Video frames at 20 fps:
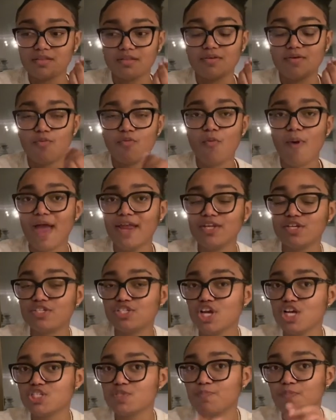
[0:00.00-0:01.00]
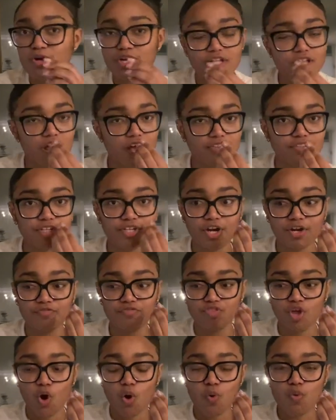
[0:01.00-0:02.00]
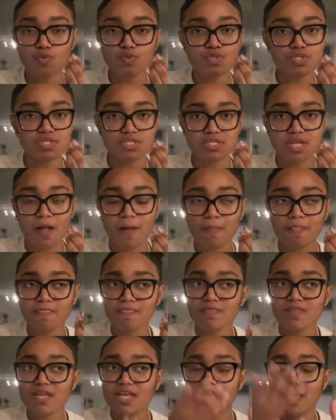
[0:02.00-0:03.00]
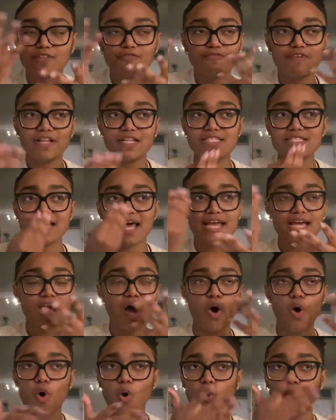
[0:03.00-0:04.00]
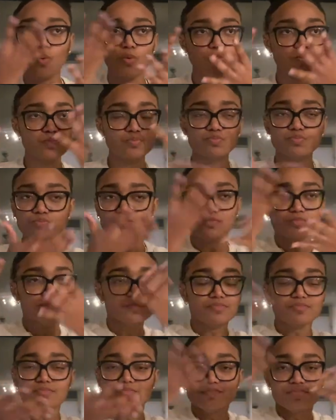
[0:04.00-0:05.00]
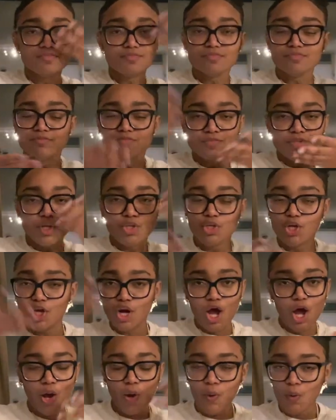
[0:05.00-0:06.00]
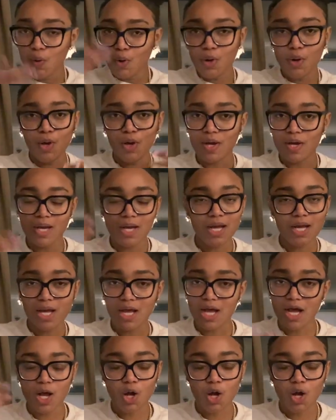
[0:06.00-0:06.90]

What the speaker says: when you just put it under your nose, it feels like a whole, you know, a